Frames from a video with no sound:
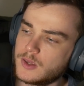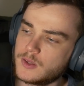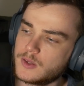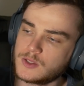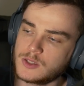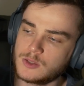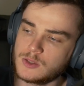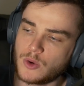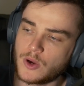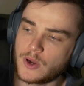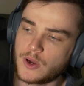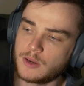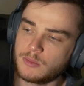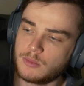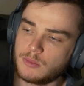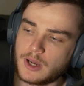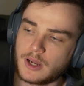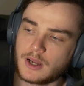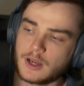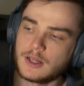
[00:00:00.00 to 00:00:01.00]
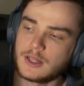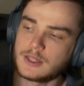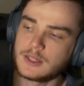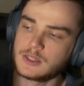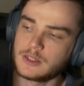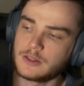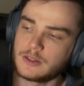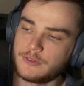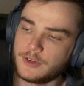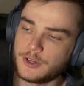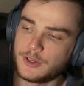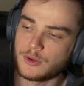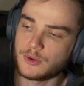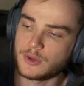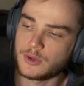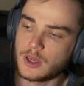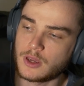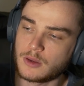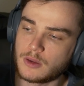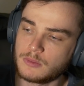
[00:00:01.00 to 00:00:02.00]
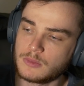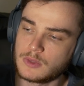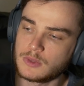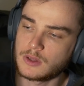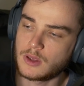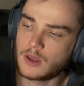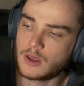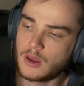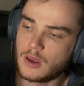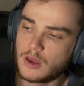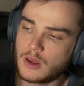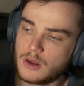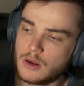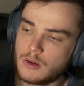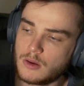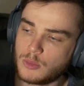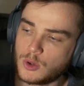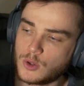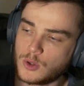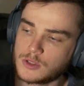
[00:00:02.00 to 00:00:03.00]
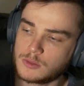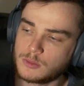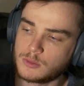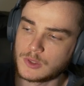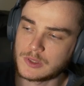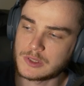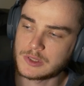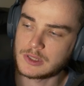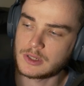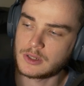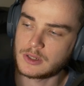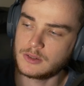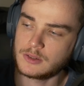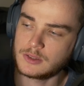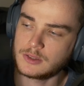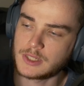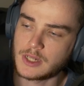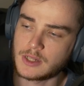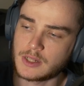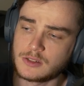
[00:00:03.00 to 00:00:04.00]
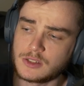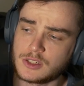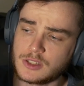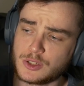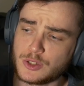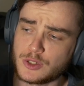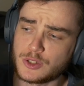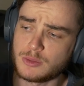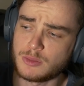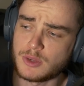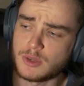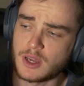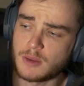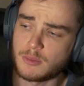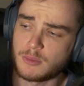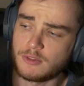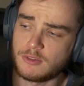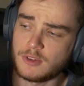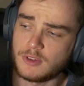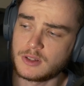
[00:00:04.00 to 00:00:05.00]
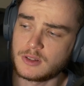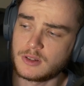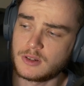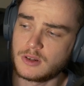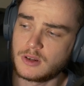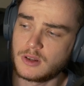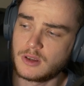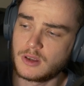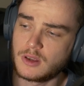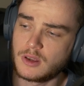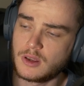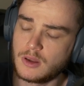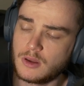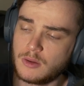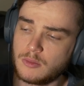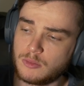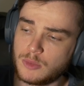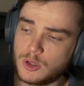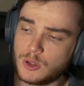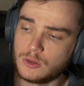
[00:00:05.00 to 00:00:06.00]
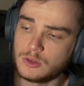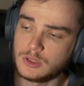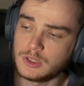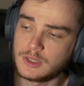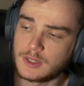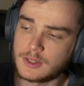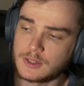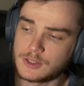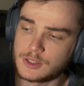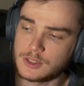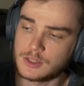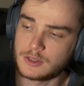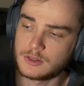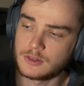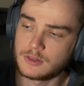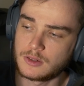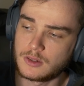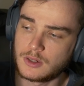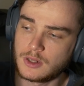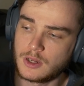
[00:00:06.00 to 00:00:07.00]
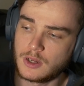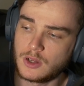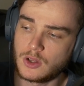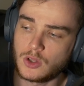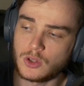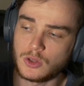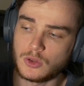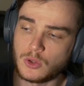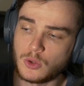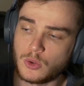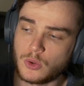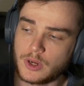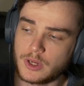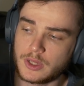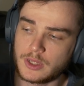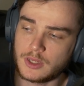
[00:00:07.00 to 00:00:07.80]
Inspired by classic video games, Boss Monster challenges you to become a villain, build a dungeon, lure